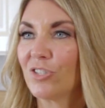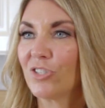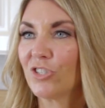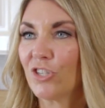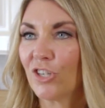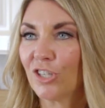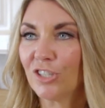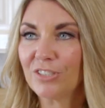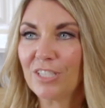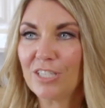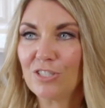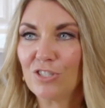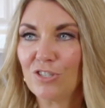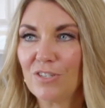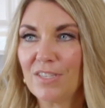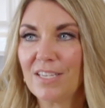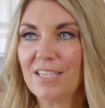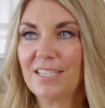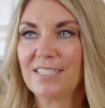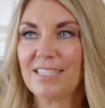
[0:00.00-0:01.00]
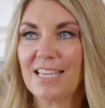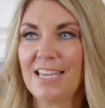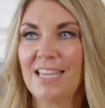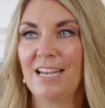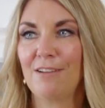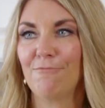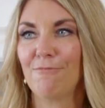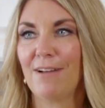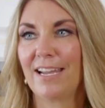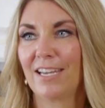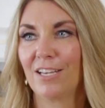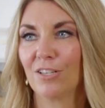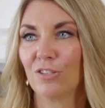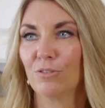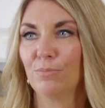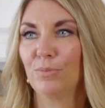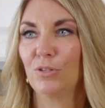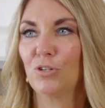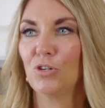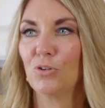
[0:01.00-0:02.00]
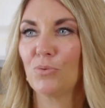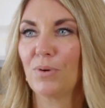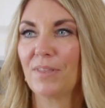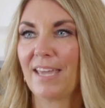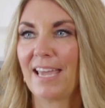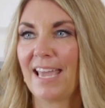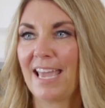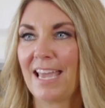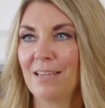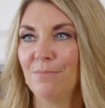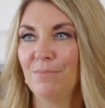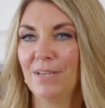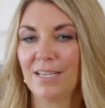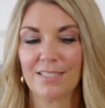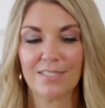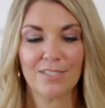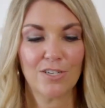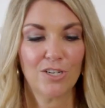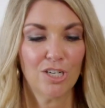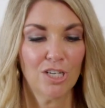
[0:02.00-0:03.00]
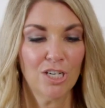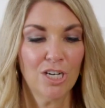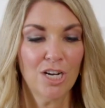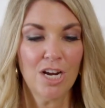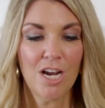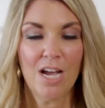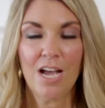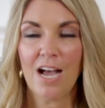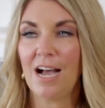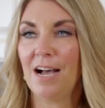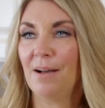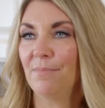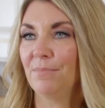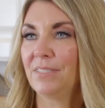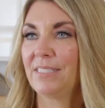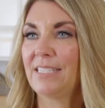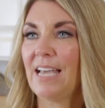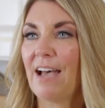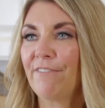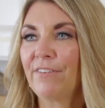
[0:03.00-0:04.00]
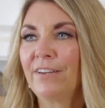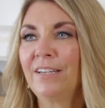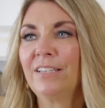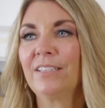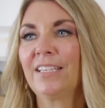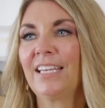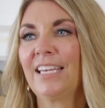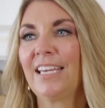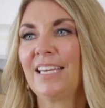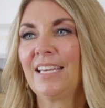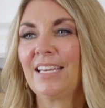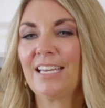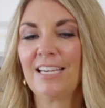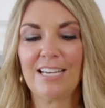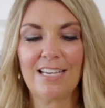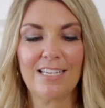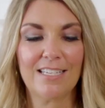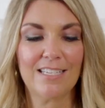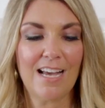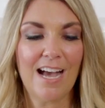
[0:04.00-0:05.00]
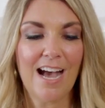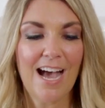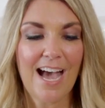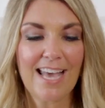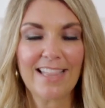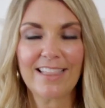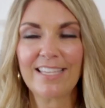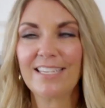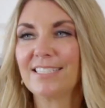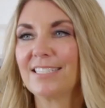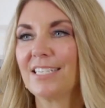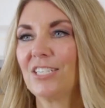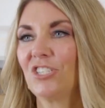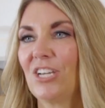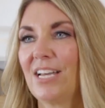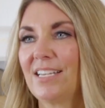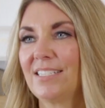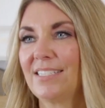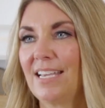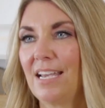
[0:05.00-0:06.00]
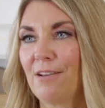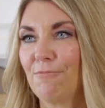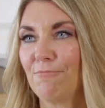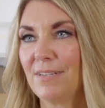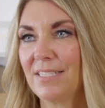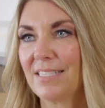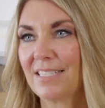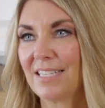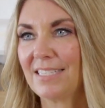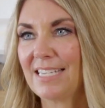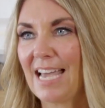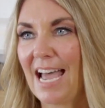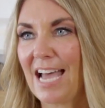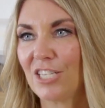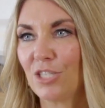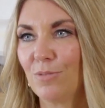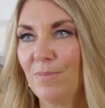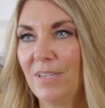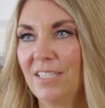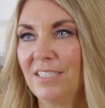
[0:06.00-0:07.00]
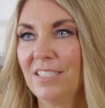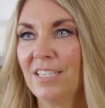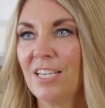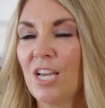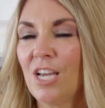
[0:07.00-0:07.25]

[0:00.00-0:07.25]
certainly do this in a regular bowl with a hand mixer. Definitely highly suggest a whisk attachment